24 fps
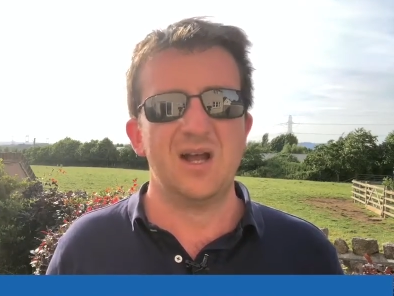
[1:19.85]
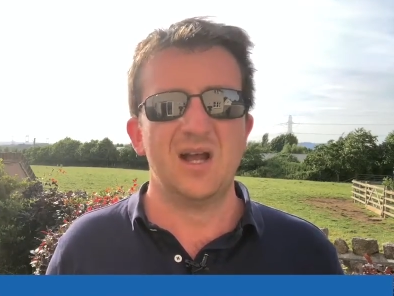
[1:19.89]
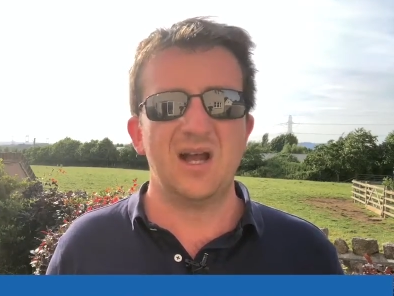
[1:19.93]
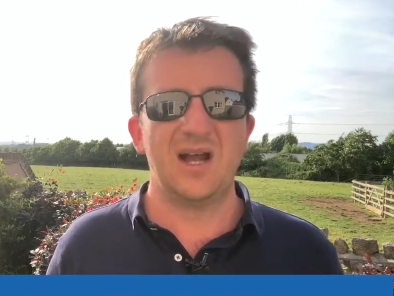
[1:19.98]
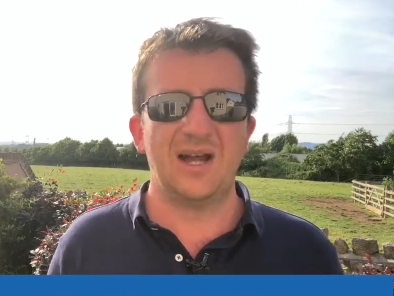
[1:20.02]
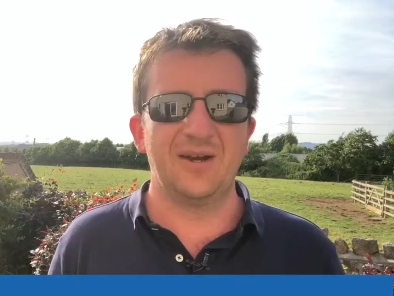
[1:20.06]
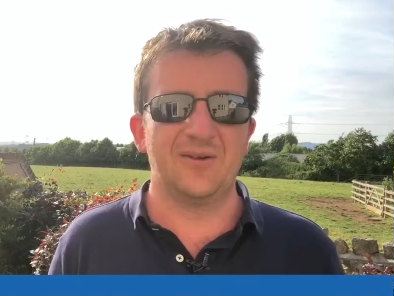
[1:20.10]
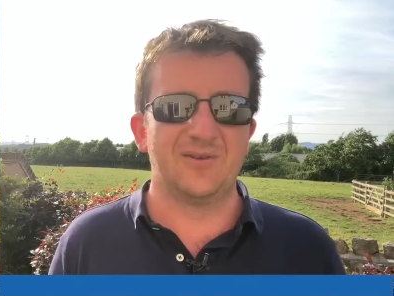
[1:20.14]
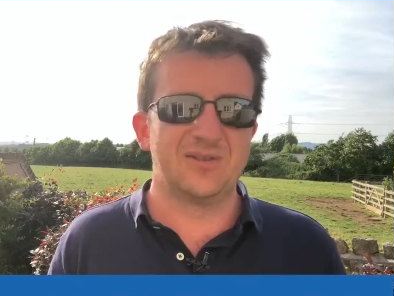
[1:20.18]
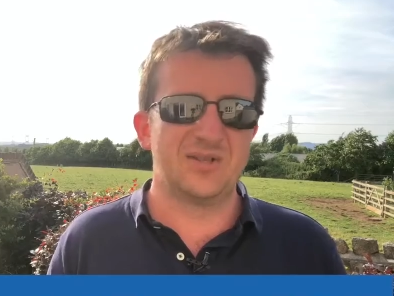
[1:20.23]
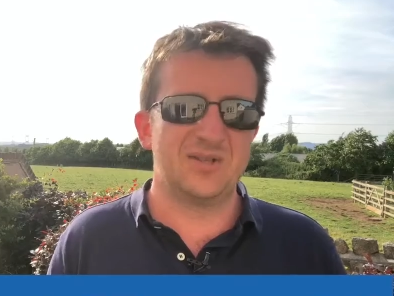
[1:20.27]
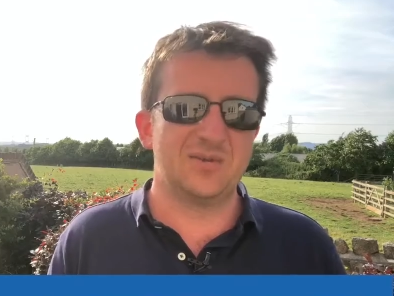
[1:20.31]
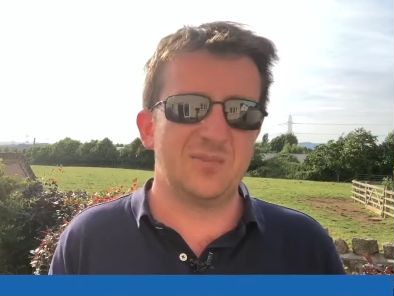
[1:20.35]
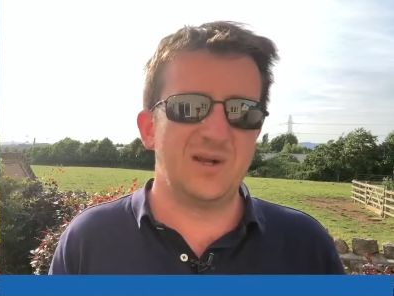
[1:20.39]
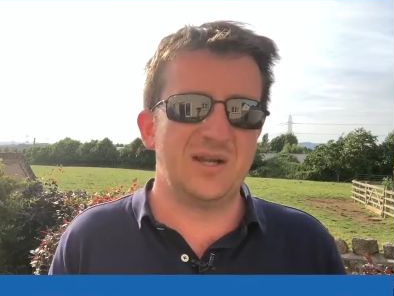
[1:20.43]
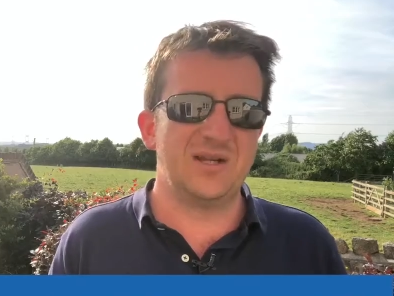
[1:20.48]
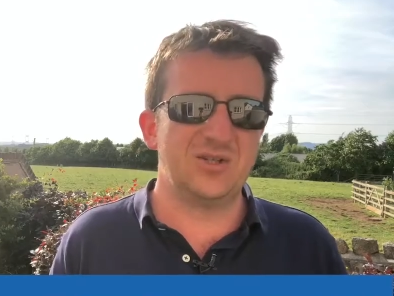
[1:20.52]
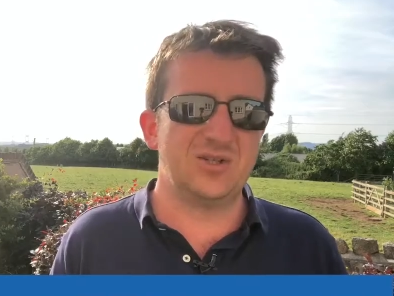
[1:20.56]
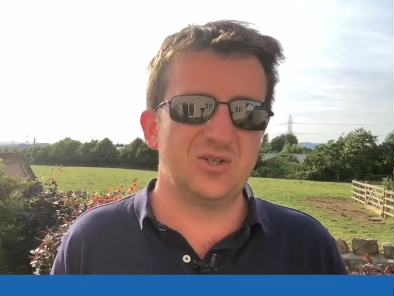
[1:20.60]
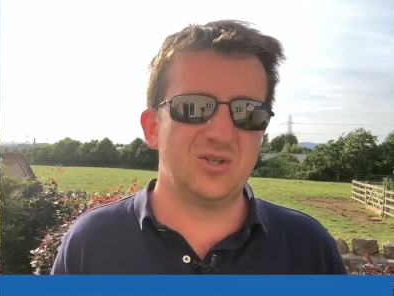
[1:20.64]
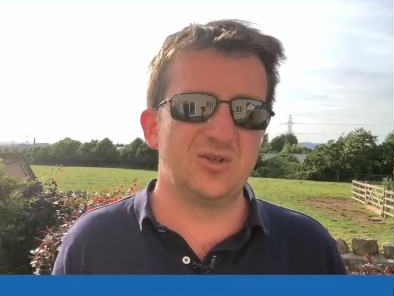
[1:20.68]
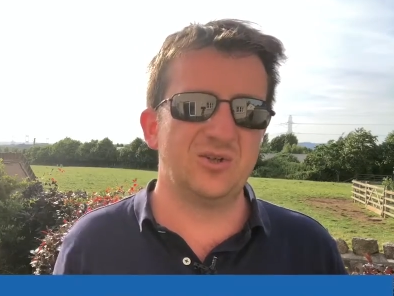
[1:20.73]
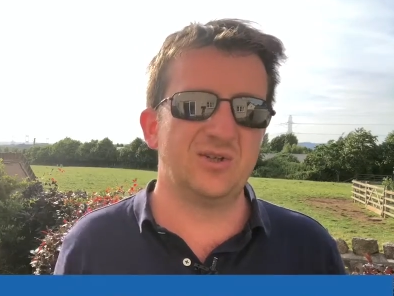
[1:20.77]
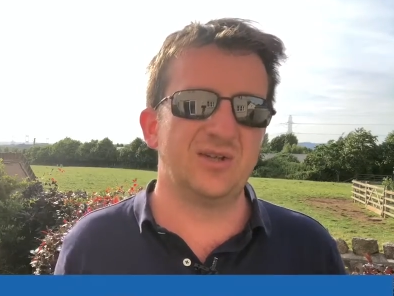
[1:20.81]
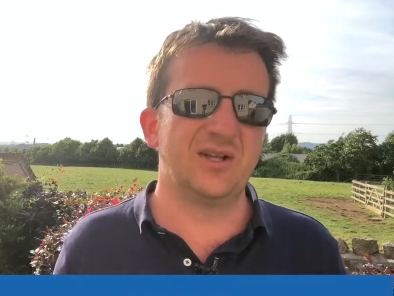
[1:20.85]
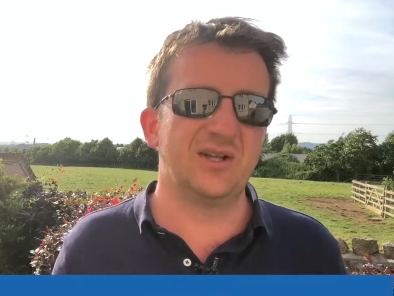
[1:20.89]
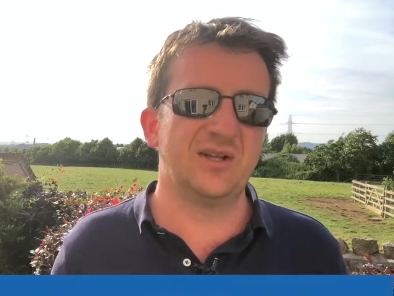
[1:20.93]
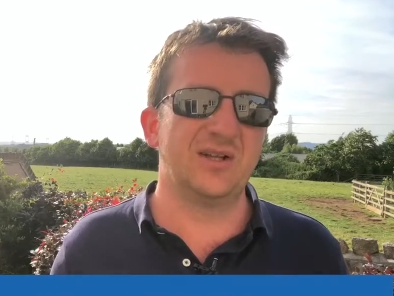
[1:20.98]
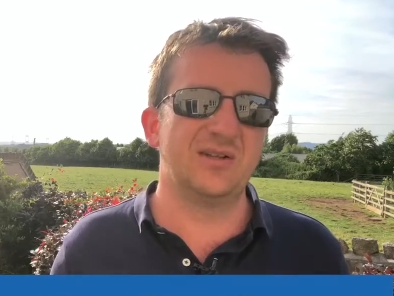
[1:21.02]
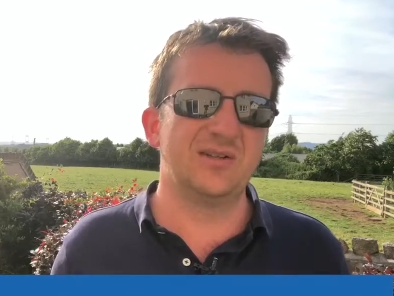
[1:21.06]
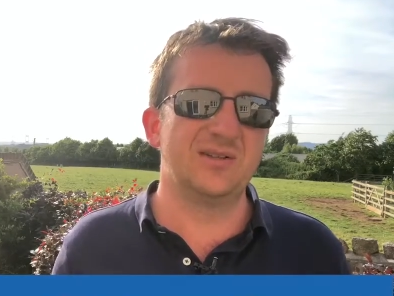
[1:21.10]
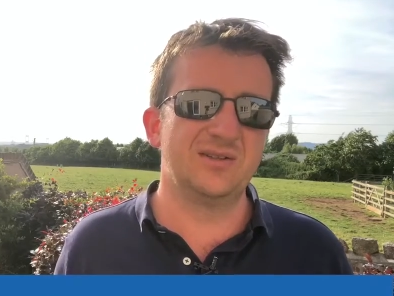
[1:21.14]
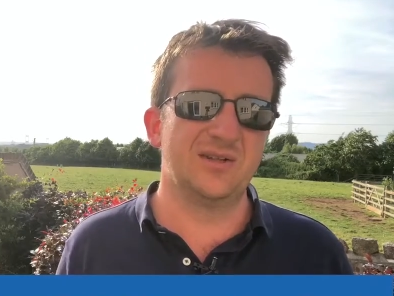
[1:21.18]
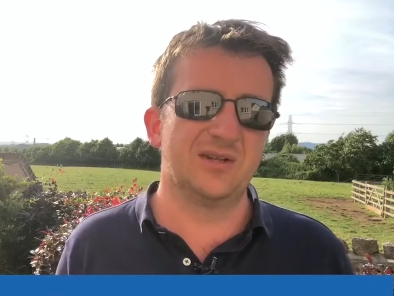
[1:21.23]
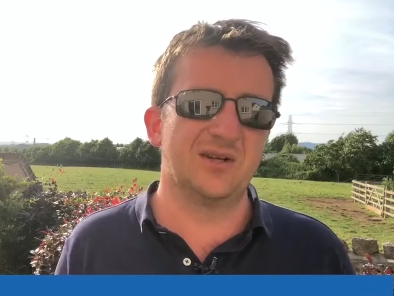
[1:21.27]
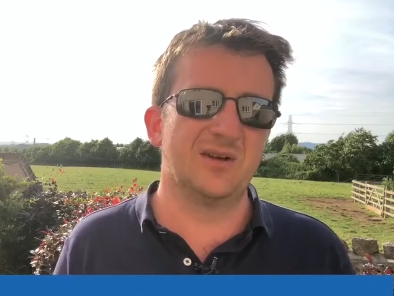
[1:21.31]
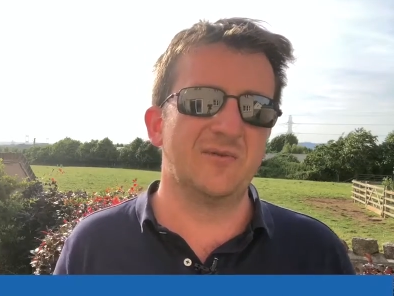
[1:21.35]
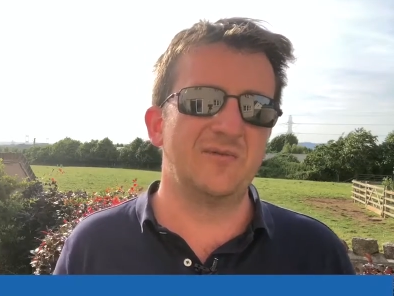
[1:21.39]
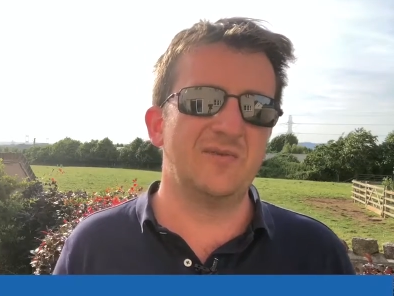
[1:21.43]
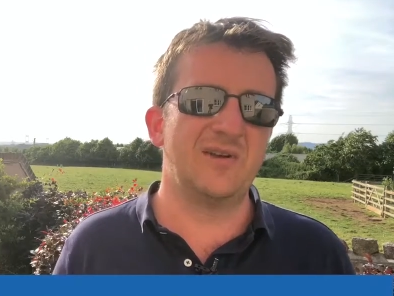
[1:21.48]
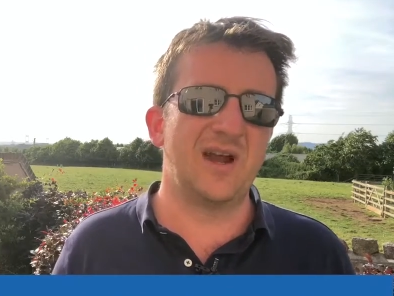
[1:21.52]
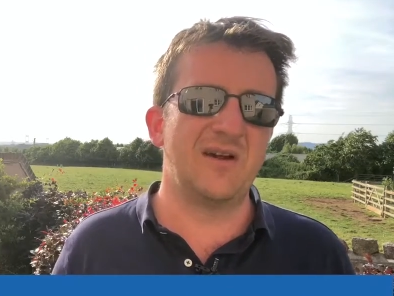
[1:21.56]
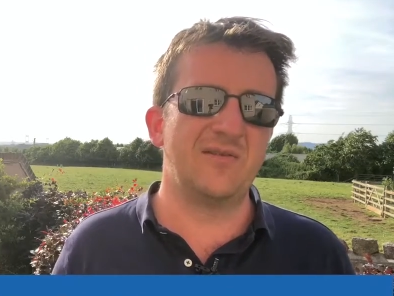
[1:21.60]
And also make sure that, if you